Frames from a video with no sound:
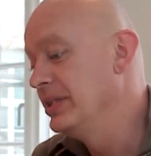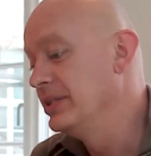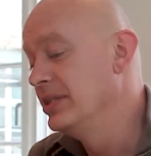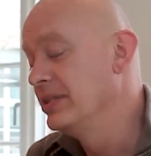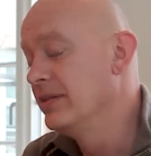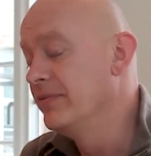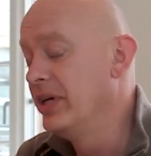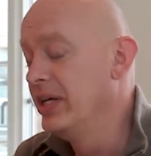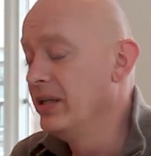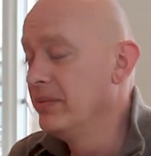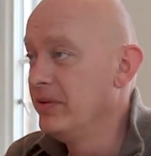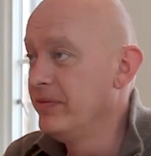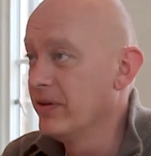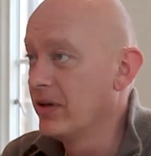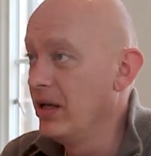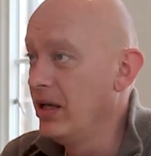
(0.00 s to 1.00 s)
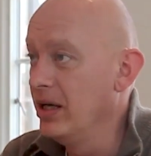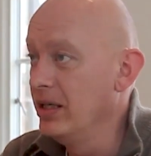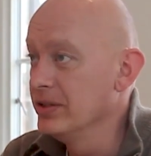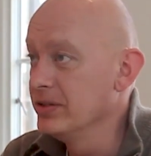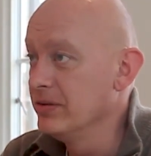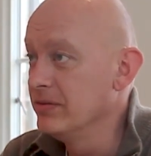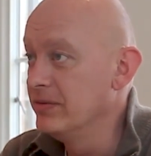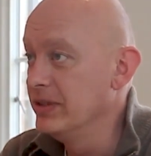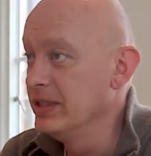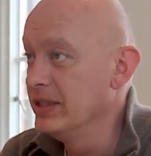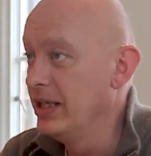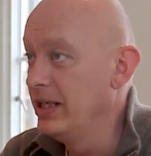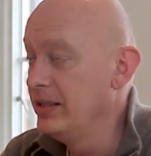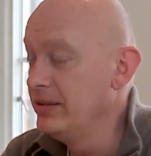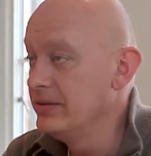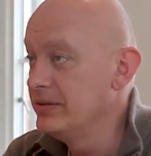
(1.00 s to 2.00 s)
Is this available for clients already
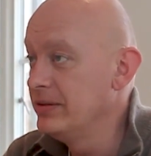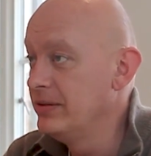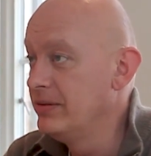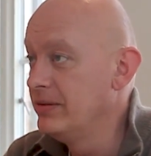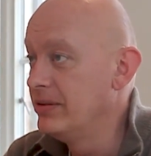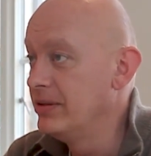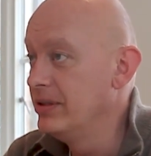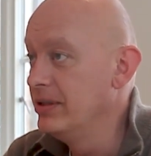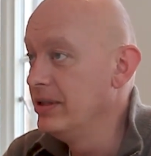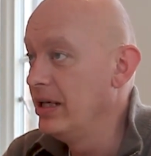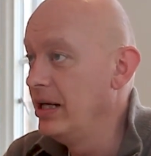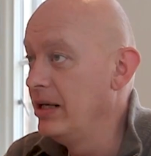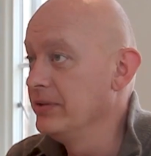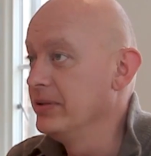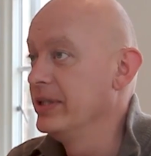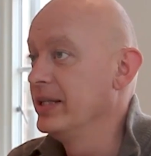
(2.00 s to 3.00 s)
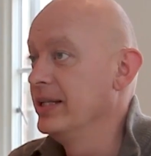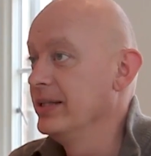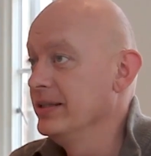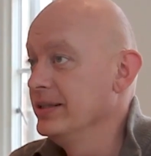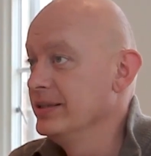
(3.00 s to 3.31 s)
now, or how do I get